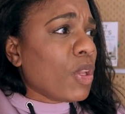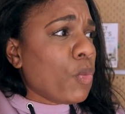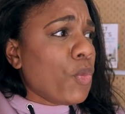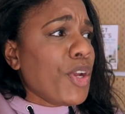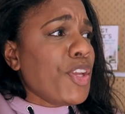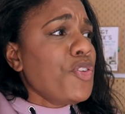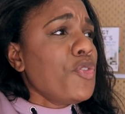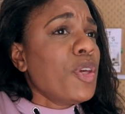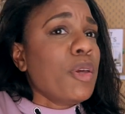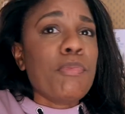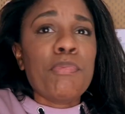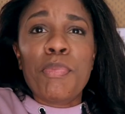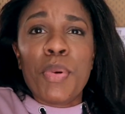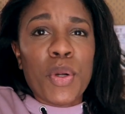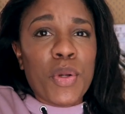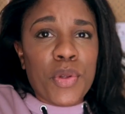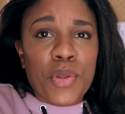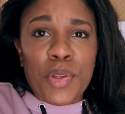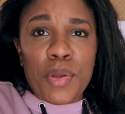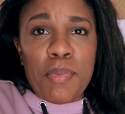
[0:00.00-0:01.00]
where you can
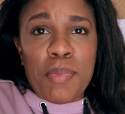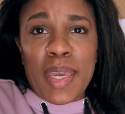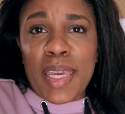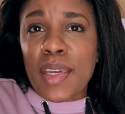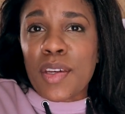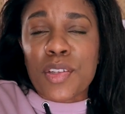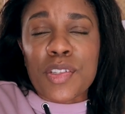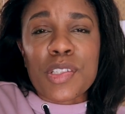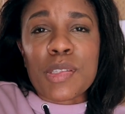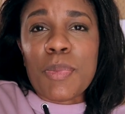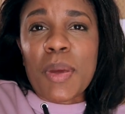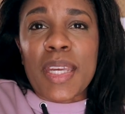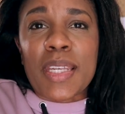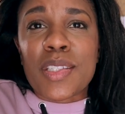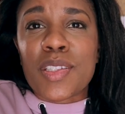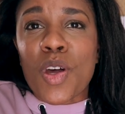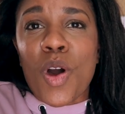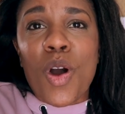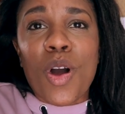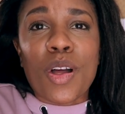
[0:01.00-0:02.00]
pull the maker
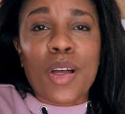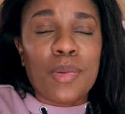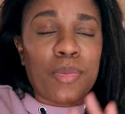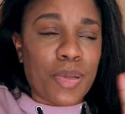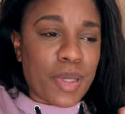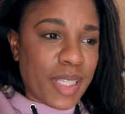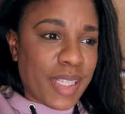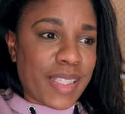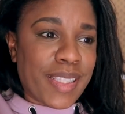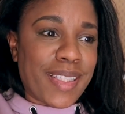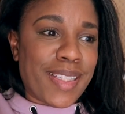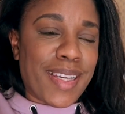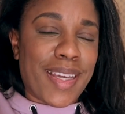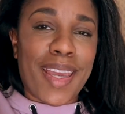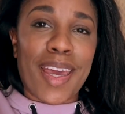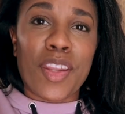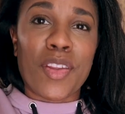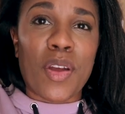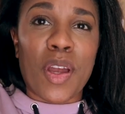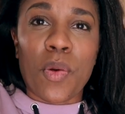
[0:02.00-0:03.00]
space all completely
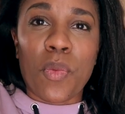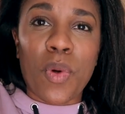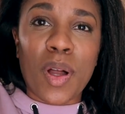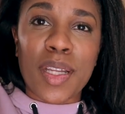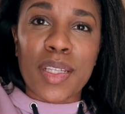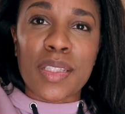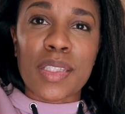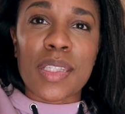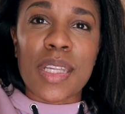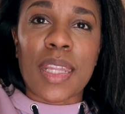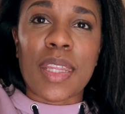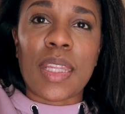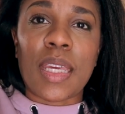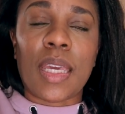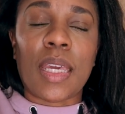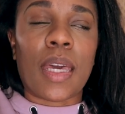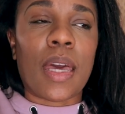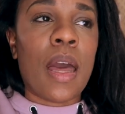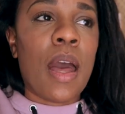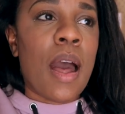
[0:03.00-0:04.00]
together at once. I
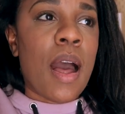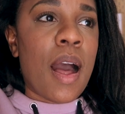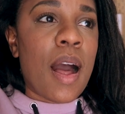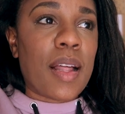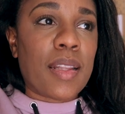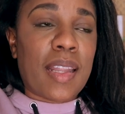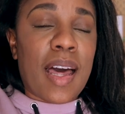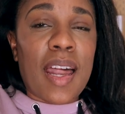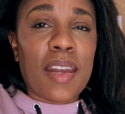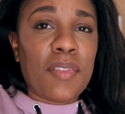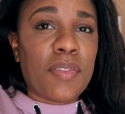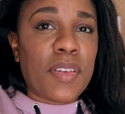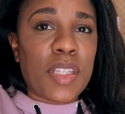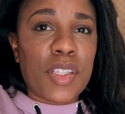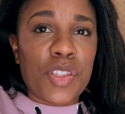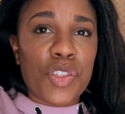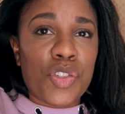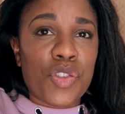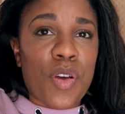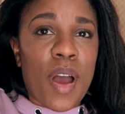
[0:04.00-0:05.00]
think a lot of
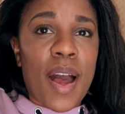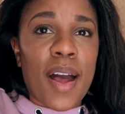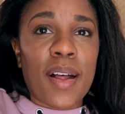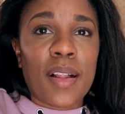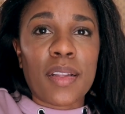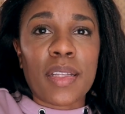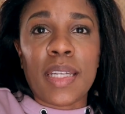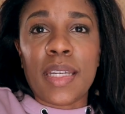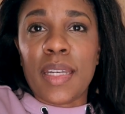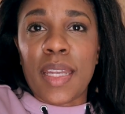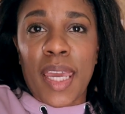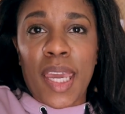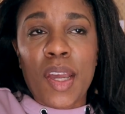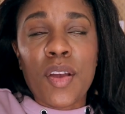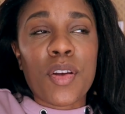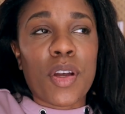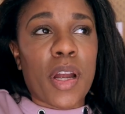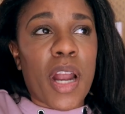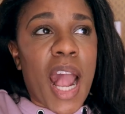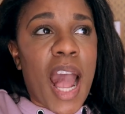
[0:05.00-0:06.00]
it is trial and
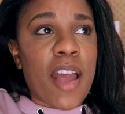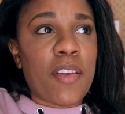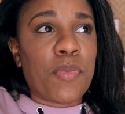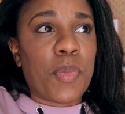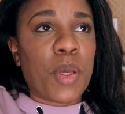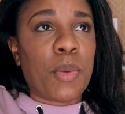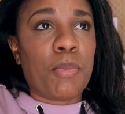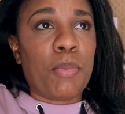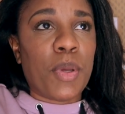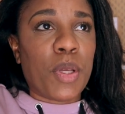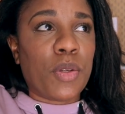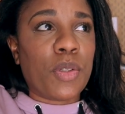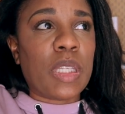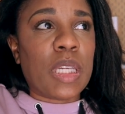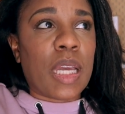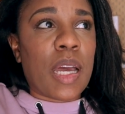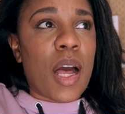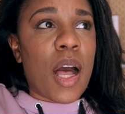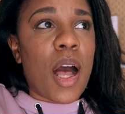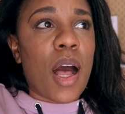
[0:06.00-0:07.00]
error. I've been
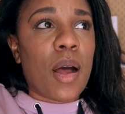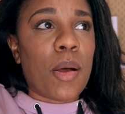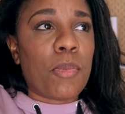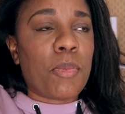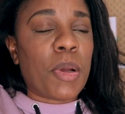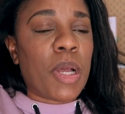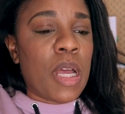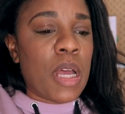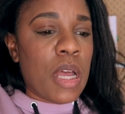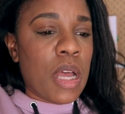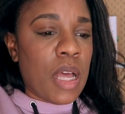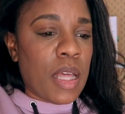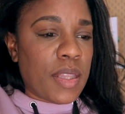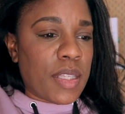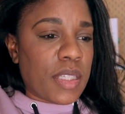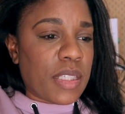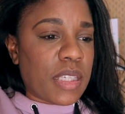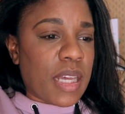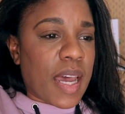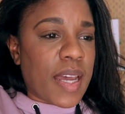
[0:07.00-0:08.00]
building up
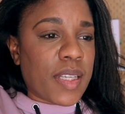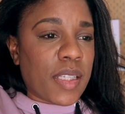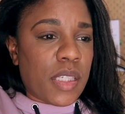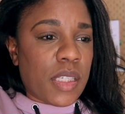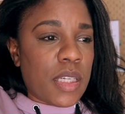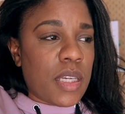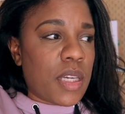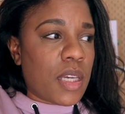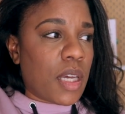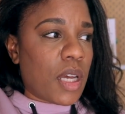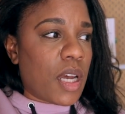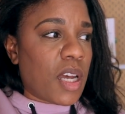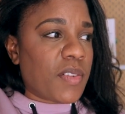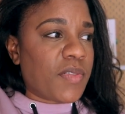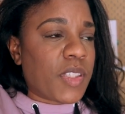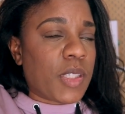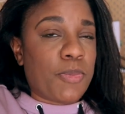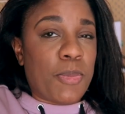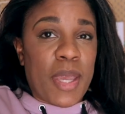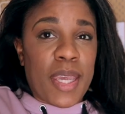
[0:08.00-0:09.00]
this idea
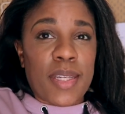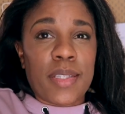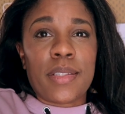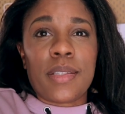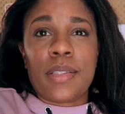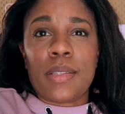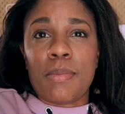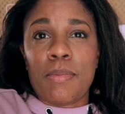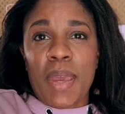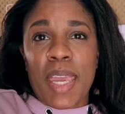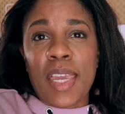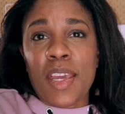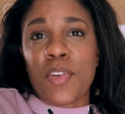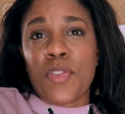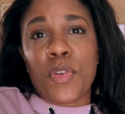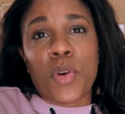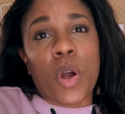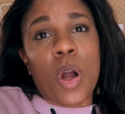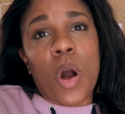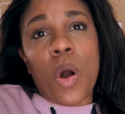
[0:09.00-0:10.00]
of space to make
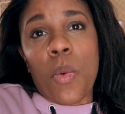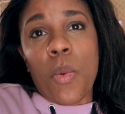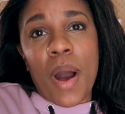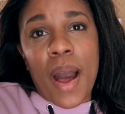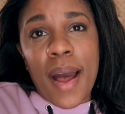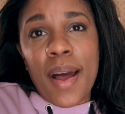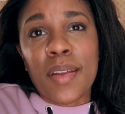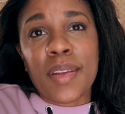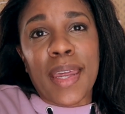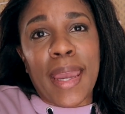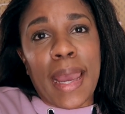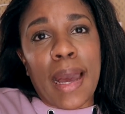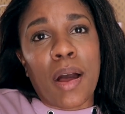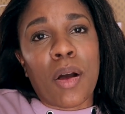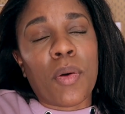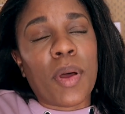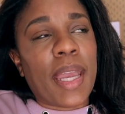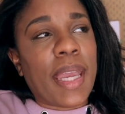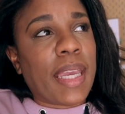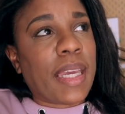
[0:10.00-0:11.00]
for a while
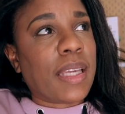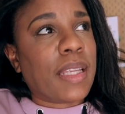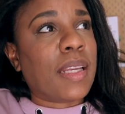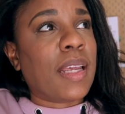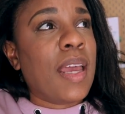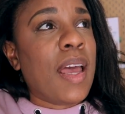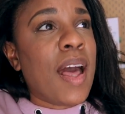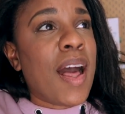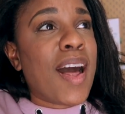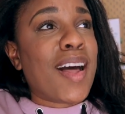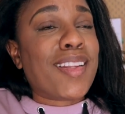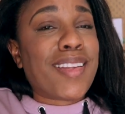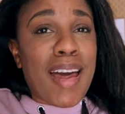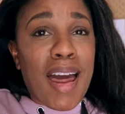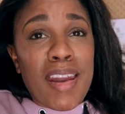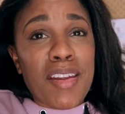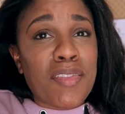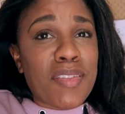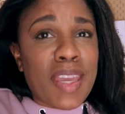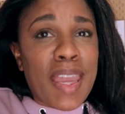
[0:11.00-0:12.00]
now, and a
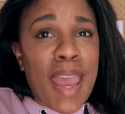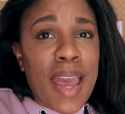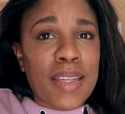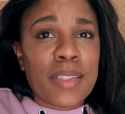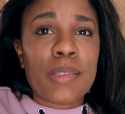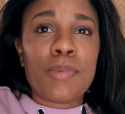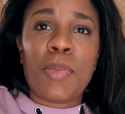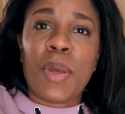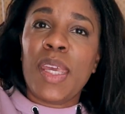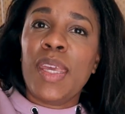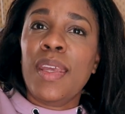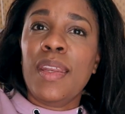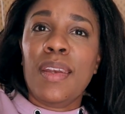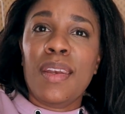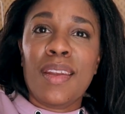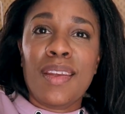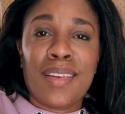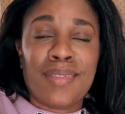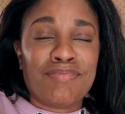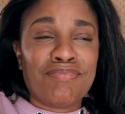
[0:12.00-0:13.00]
lot of it has
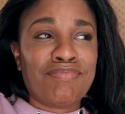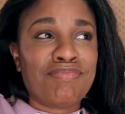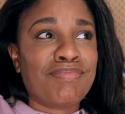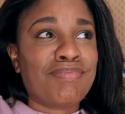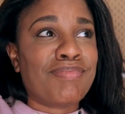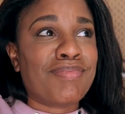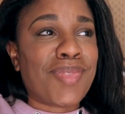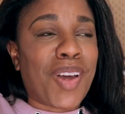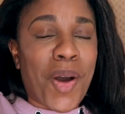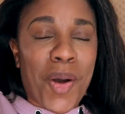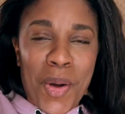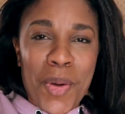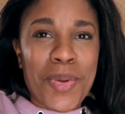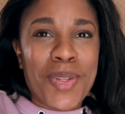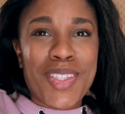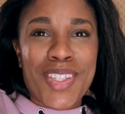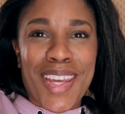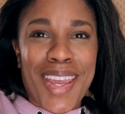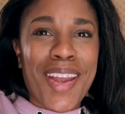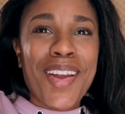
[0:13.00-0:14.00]
been a whole
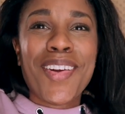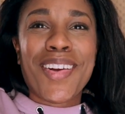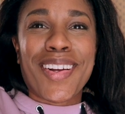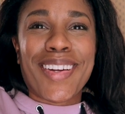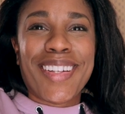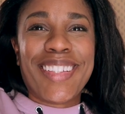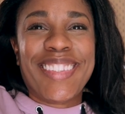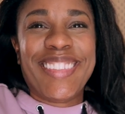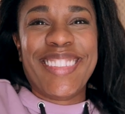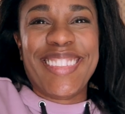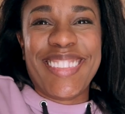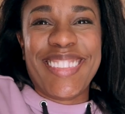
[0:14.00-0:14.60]
bunch of error.